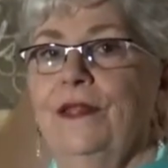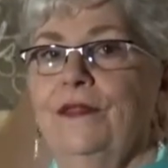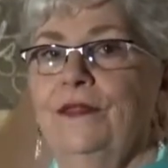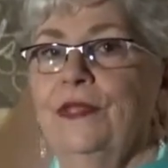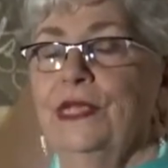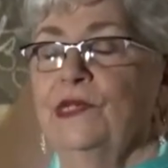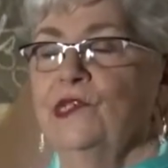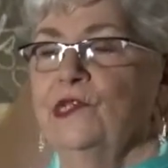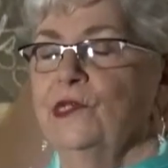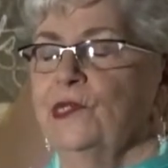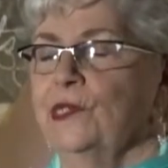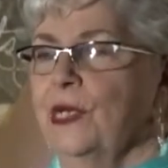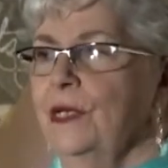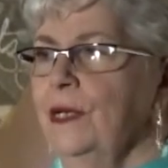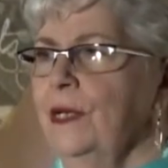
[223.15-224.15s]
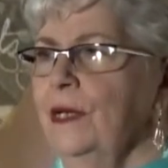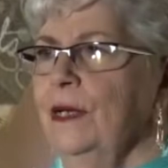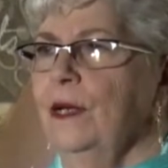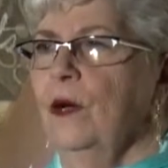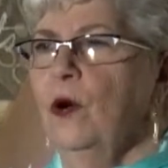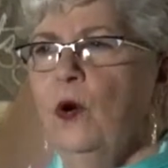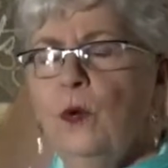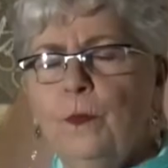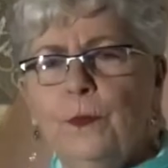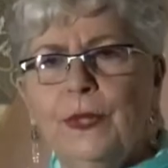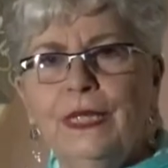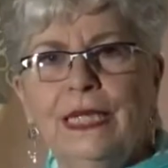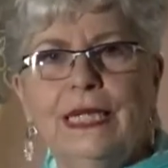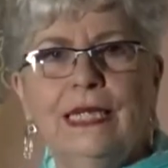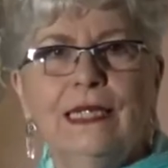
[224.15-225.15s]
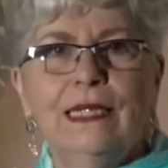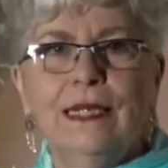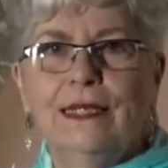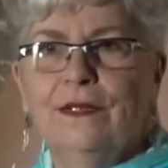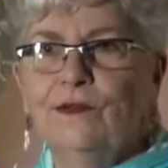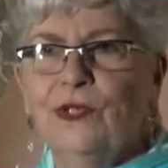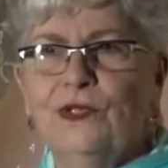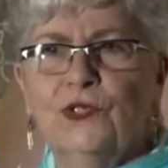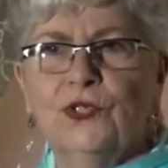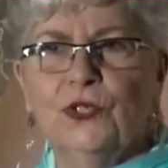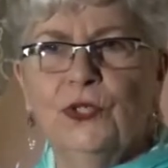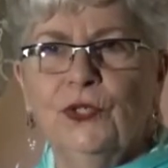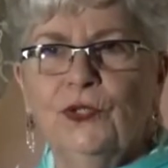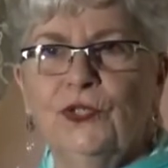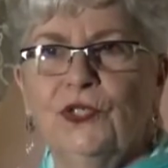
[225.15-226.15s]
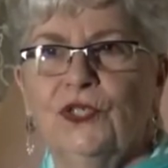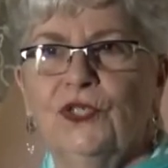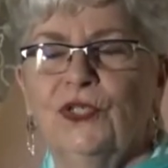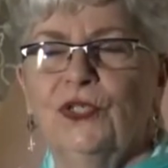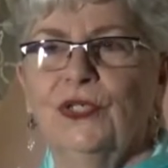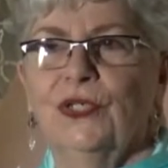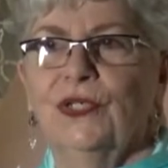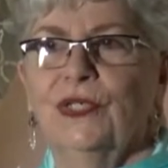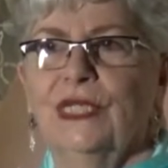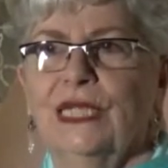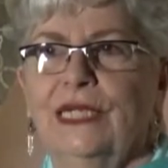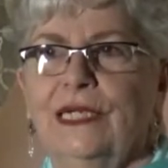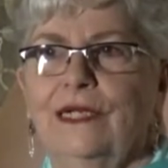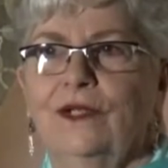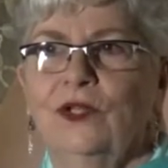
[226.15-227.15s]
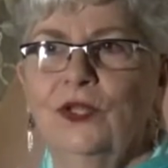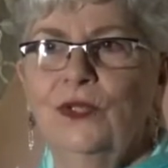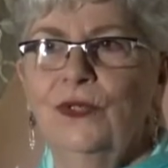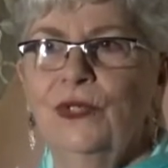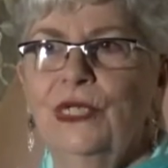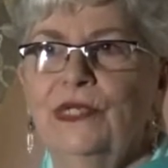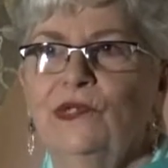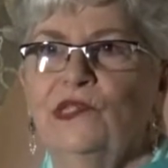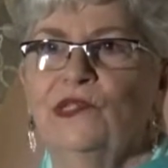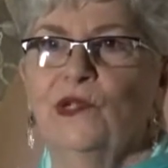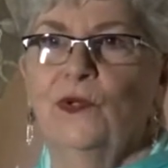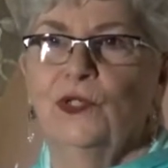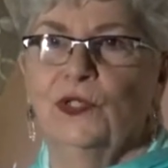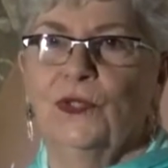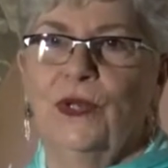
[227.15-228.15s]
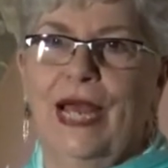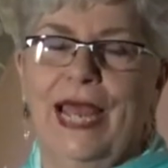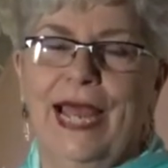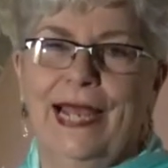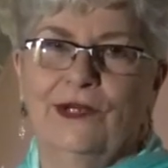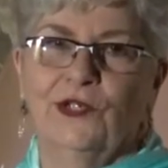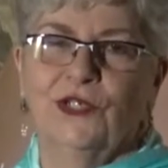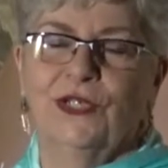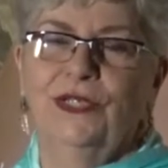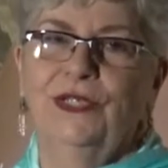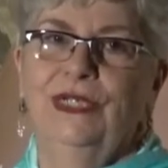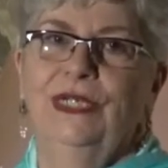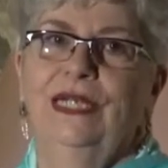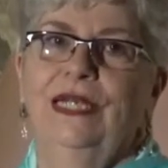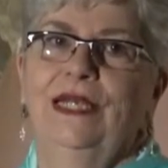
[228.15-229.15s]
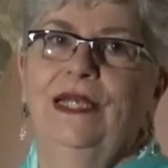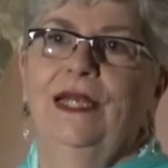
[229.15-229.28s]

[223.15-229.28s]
this uh, opening in the church that included social action,